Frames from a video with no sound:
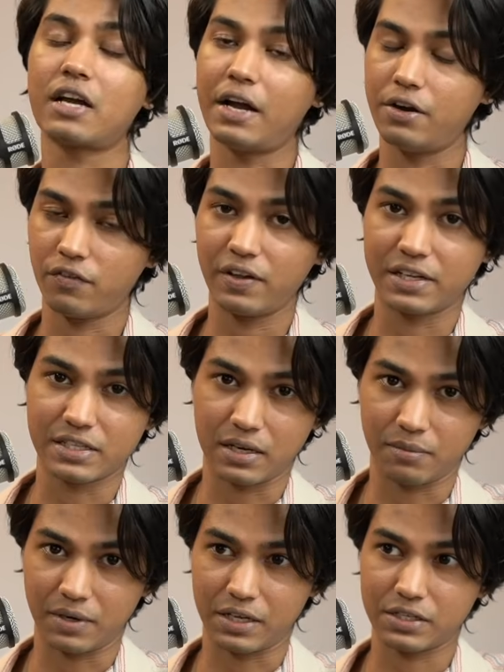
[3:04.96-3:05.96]
kind of
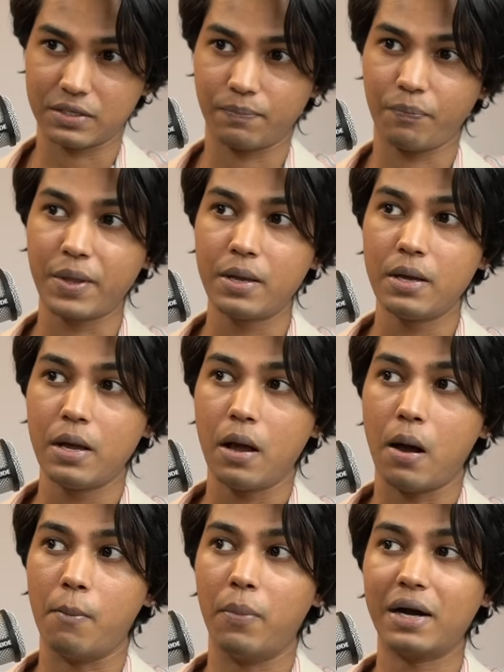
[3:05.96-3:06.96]
examination.
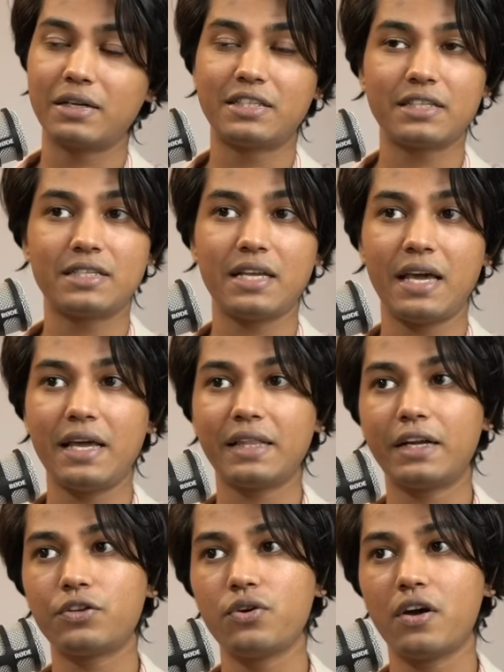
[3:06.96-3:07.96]
But just saying
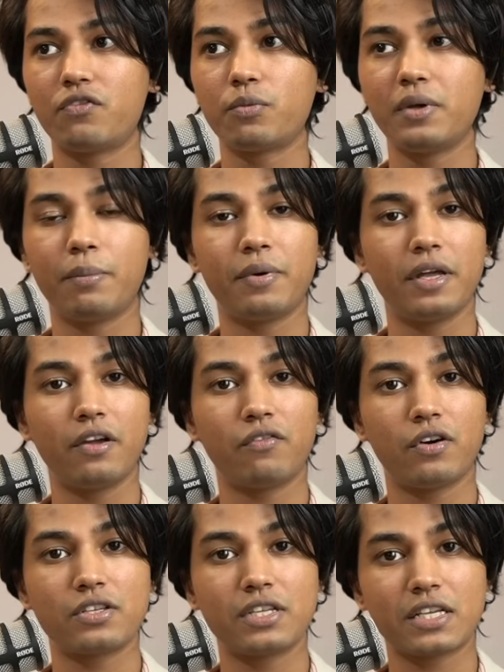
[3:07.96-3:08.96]
that you have to be appearing
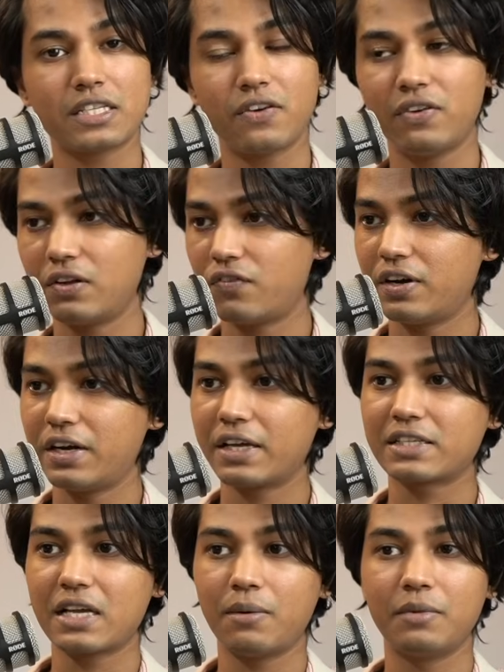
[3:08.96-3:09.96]
for 6-7 different
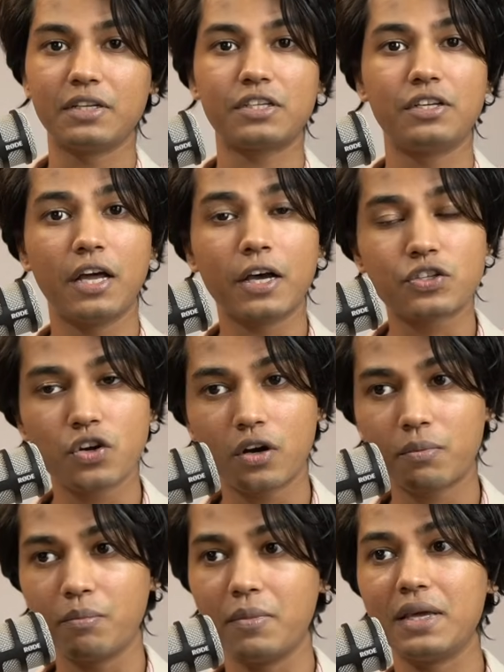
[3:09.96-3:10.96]
examinations does
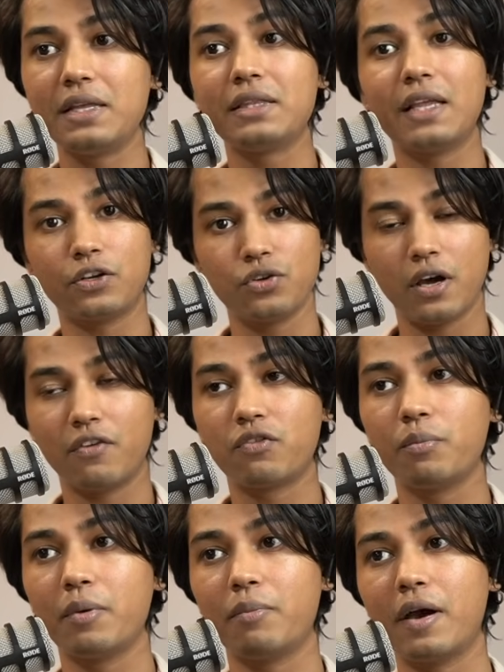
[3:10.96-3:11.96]
not mean that you have
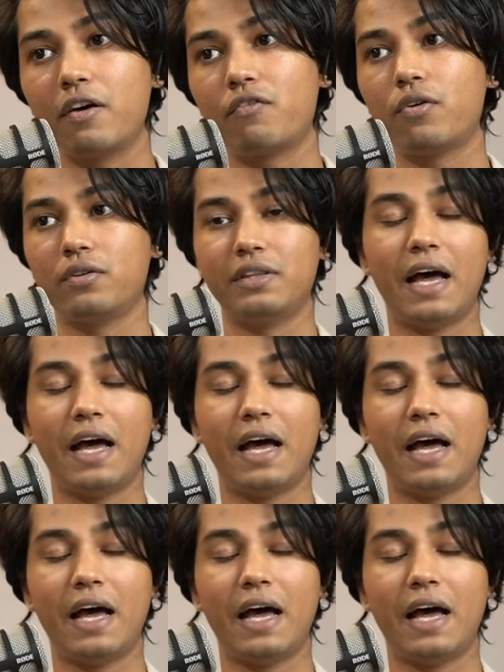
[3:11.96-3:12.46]
to prepare for